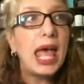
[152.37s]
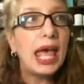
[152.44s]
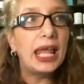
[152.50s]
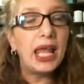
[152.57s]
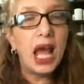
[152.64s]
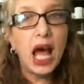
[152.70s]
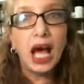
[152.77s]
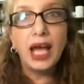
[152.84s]

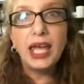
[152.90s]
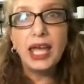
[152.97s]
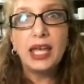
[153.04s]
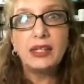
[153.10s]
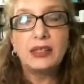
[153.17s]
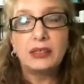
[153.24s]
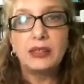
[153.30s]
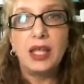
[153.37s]
And I
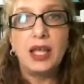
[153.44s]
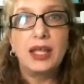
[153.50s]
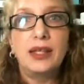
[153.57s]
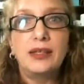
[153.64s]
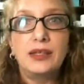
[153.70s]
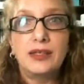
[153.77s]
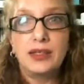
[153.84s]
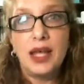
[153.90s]
had
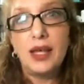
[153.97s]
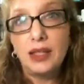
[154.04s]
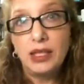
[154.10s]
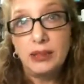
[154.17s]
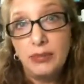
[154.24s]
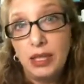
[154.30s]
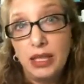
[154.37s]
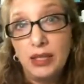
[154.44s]
clients
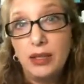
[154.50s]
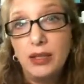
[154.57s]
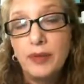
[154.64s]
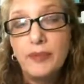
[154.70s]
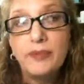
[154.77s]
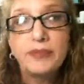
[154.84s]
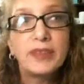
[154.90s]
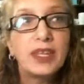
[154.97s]
telling me
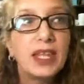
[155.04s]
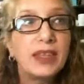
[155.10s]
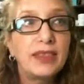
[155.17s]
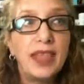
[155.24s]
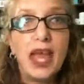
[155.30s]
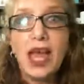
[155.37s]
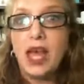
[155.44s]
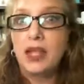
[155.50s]

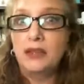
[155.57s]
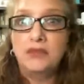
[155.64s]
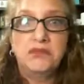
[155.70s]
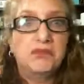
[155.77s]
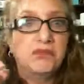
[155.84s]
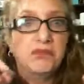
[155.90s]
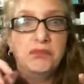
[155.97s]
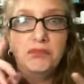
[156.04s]
that
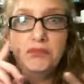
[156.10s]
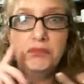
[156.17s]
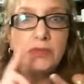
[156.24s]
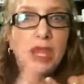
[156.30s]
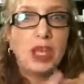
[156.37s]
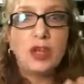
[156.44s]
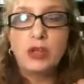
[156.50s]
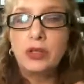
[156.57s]

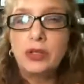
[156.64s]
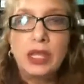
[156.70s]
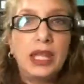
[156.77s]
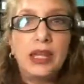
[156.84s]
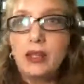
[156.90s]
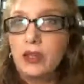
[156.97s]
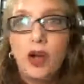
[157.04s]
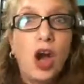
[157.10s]
their
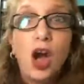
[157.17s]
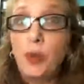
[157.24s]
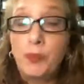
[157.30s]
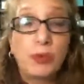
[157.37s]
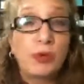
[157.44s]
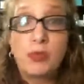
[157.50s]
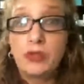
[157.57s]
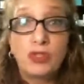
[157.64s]

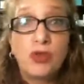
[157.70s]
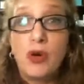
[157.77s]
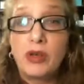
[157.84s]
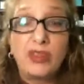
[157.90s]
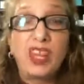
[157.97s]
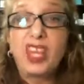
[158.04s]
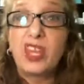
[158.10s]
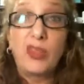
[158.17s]
heartburn was
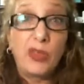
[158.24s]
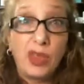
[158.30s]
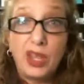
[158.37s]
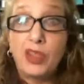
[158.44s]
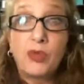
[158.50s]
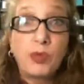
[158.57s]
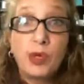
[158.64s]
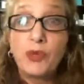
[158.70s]
gone in
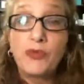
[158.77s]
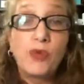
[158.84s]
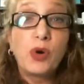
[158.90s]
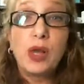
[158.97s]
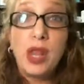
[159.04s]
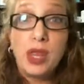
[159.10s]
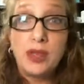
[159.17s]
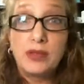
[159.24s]
3 or 4
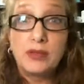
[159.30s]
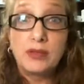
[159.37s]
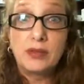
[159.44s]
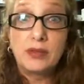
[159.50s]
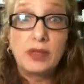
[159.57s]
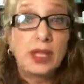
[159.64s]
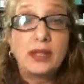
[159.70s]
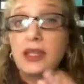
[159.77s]
days.
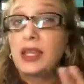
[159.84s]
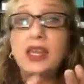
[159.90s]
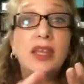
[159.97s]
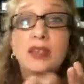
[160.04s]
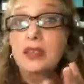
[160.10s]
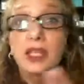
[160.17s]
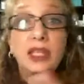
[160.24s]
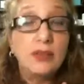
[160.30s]
Like they
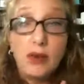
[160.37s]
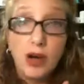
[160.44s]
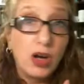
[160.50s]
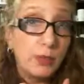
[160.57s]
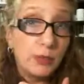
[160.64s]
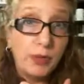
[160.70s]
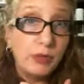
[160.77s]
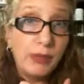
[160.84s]
didn't need their
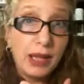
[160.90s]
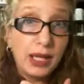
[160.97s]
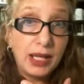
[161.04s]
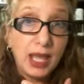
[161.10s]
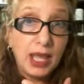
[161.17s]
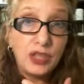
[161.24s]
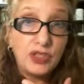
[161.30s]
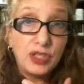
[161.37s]
heartburn
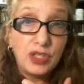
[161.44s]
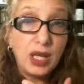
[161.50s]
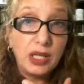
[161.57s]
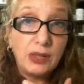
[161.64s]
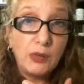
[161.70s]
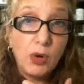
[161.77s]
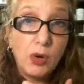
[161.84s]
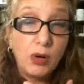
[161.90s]
medication
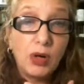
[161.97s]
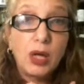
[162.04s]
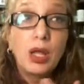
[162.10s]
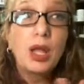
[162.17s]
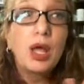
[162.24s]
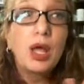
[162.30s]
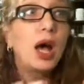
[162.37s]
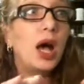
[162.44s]
anymore.
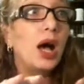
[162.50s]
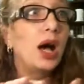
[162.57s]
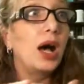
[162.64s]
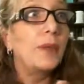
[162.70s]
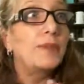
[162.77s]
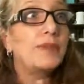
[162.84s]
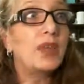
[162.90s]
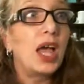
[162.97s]

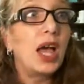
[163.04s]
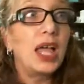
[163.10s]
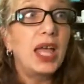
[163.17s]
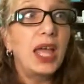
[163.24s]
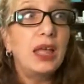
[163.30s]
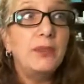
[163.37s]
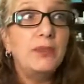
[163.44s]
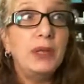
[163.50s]
I
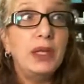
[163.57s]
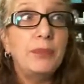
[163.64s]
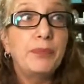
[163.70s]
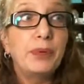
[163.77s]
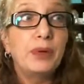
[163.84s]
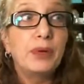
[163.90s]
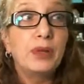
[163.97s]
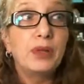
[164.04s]
had
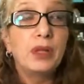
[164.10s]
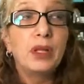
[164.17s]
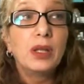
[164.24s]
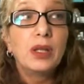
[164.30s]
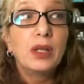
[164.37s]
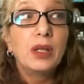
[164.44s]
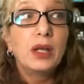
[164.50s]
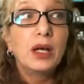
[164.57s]
people
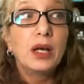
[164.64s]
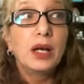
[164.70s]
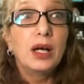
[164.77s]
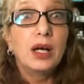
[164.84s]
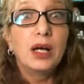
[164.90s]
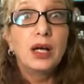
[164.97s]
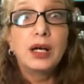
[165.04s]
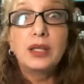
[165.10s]

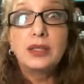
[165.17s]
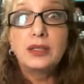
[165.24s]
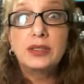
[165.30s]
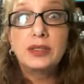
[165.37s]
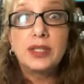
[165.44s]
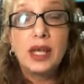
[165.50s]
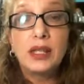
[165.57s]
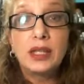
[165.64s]

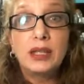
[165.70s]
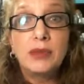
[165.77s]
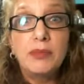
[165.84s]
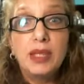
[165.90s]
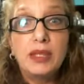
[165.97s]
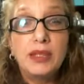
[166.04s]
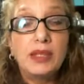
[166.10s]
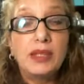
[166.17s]
telling
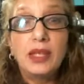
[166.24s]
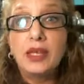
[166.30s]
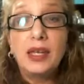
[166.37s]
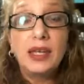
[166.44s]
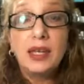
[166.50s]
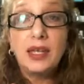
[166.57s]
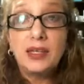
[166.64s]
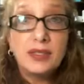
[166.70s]
me that they
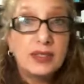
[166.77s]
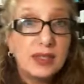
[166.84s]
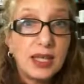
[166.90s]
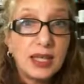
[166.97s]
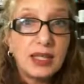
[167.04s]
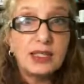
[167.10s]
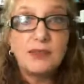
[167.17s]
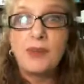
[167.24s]
didn't get
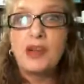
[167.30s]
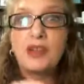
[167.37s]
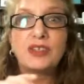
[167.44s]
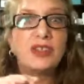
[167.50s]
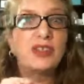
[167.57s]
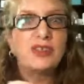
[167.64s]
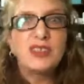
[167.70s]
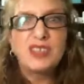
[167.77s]
sick as much,
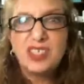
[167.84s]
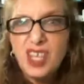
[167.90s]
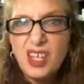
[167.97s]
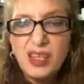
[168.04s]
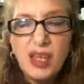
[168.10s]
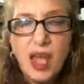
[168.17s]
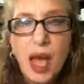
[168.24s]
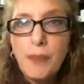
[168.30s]
that their
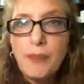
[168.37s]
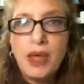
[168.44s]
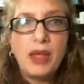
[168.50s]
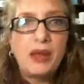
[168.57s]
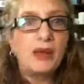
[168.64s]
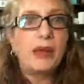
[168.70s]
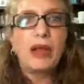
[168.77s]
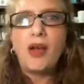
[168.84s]
skin got
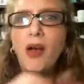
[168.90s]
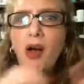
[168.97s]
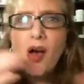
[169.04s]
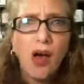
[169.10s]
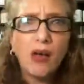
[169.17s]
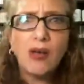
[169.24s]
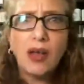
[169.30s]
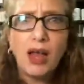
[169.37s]
better, like
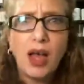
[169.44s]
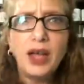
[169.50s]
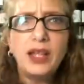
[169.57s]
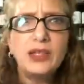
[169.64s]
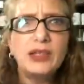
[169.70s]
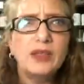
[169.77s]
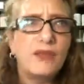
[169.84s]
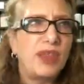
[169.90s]
all
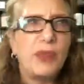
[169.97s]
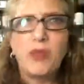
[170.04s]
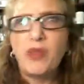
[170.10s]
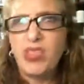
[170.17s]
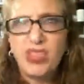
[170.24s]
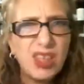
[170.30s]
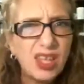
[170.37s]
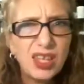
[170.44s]
kinds of, they were
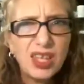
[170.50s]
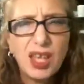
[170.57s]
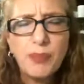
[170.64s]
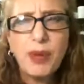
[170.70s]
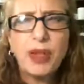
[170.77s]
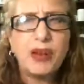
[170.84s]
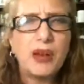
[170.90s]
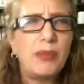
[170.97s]
thinking better.